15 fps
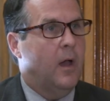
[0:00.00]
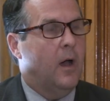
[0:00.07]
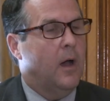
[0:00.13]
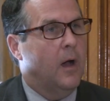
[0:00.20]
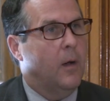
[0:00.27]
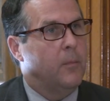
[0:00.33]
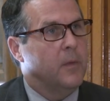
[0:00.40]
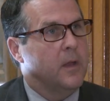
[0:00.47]

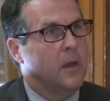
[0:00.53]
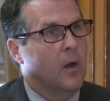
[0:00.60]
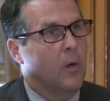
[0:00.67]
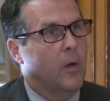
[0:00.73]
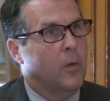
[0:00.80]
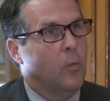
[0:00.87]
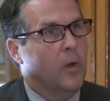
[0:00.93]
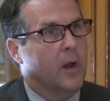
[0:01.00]
Um, you
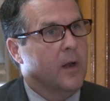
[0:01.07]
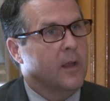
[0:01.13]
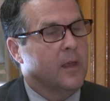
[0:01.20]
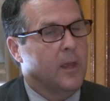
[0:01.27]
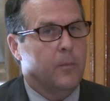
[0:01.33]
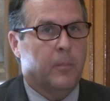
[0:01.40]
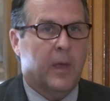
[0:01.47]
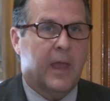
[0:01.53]
know, and we're going to
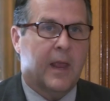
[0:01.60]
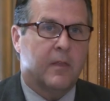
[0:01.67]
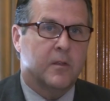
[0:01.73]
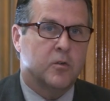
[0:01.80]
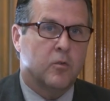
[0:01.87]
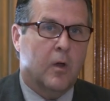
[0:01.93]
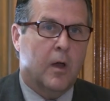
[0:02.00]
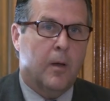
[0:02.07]
keep banging
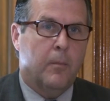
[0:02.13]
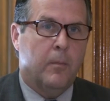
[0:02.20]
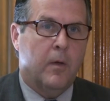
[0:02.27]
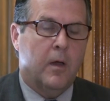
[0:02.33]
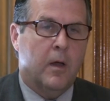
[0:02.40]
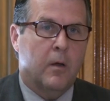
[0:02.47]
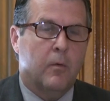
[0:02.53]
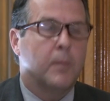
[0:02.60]
the drum.
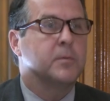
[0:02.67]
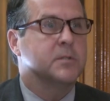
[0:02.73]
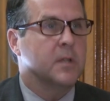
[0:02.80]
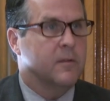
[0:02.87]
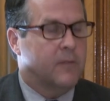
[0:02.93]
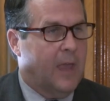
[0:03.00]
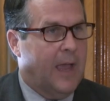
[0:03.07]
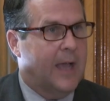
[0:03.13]
Uh,
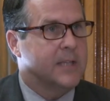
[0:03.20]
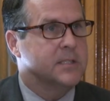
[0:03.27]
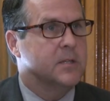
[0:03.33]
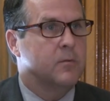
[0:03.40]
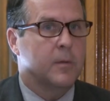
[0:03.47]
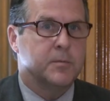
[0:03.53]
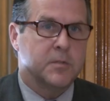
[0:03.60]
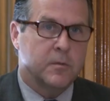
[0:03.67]
Representative
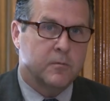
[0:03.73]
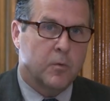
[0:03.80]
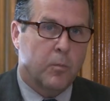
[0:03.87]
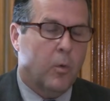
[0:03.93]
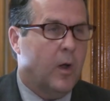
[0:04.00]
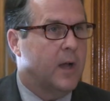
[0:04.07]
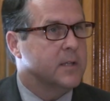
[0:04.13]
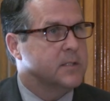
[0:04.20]
Cassie, Representative
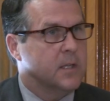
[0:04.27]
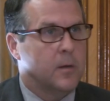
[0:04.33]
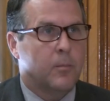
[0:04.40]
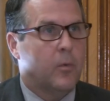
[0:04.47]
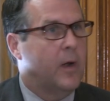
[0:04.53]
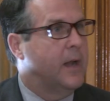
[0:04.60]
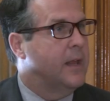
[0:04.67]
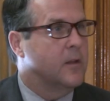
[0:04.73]
Dubois, Senator
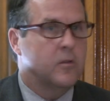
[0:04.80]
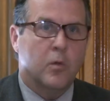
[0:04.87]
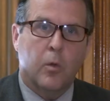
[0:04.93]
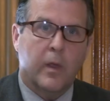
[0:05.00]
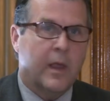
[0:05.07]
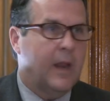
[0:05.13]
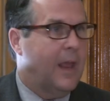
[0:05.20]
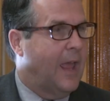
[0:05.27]
Brady are
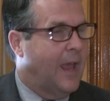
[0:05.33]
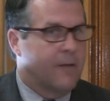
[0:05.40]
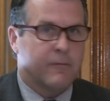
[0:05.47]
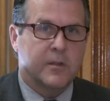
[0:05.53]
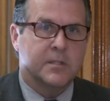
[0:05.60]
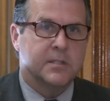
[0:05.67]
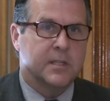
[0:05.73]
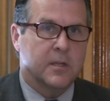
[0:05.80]
doing it
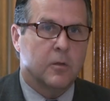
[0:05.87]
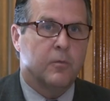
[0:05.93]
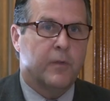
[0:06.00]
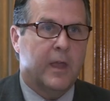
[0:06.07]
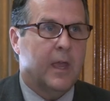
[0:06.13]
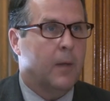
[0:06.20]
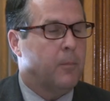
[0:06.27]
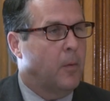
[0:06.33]
every single
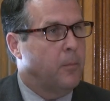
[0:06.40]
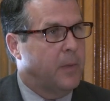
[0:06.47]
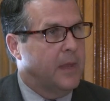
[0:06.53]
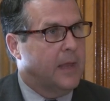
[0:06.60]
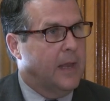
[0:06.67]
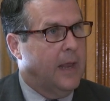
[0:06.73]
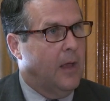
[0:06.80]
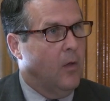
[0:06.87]
day up on
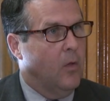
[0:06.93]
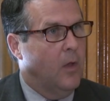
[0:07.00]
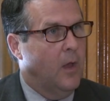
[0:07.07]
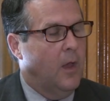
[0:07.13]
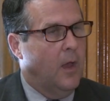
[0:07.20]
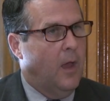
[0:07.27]
Beacon Hill.